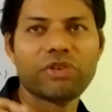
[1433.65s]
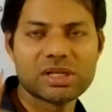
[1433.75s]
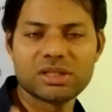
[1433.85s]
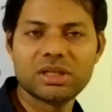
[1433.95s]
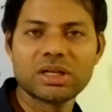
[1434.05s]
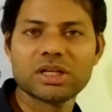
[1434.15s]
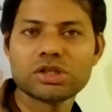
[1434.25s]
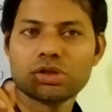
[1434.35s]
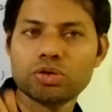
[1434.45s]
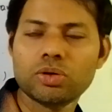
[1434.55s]
First thing
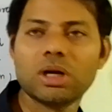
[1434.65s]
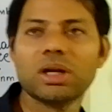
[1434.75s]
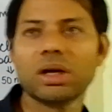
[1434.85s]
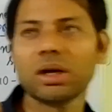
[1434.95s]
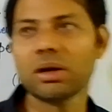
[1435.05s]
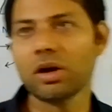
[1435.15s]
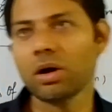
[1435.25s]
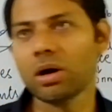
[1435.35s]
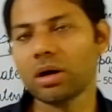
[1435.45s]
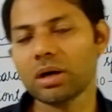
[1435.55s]
is nucleus
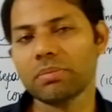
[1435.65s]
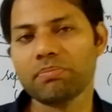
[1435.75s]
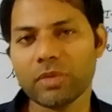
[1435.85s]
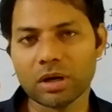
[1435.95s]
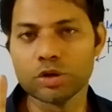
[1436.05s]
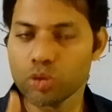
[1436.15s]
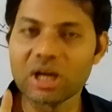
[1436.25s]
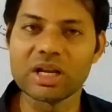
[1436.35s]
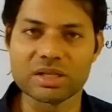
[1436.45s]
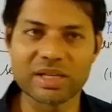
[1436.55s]

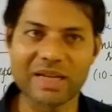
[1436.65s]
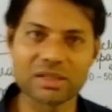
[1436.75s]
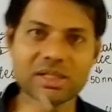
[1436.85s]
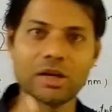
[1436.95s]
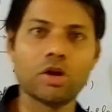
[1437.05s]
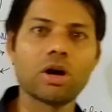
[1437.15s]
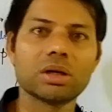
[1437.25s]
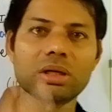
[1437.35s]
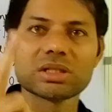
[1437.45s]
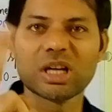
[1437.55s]
as a cell
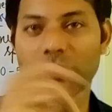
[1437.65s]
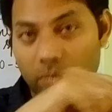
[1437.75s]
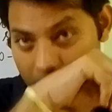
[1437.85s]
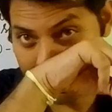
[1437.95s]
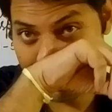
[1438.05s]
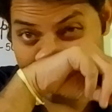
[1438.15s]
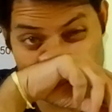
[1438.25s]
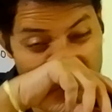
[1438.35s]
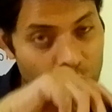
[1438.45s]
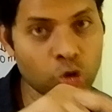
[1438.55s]
organelle is double membrane. It has
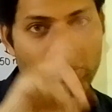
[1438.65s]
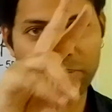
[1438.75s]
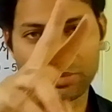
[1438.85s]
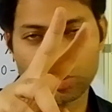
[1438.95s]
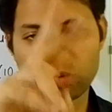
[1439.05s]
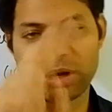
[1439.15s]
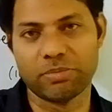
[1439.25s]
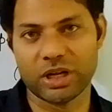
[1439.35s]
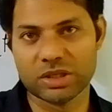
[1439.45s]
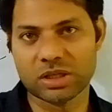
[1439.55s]
got two
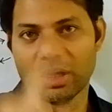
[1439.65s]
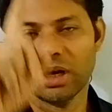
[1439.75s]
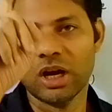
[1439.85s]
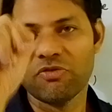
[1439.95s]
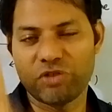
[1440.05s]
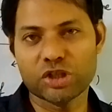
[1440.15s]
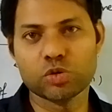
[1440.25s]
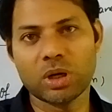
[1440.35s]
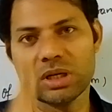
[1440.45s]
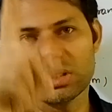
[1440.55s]
membranes. First
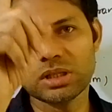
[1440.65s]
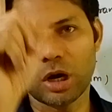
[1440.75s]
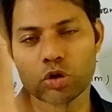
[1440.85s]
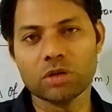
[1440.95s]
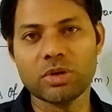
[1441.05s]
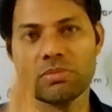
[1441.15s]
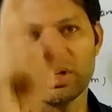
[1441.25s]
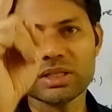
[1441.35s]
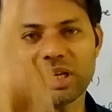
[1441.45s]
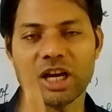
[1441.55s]
one is the outer
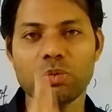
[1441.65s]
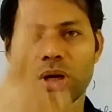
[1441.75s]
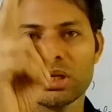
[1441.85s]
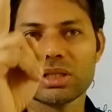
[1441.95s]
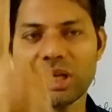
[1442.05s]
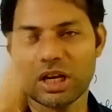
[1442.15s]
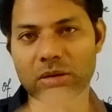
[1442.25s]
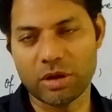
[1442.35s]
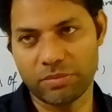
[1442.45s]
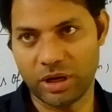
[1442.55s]
membrane, second one is the
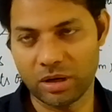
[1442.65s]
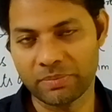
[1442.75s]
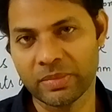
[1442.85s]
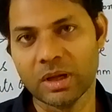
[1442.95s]
inner membrane.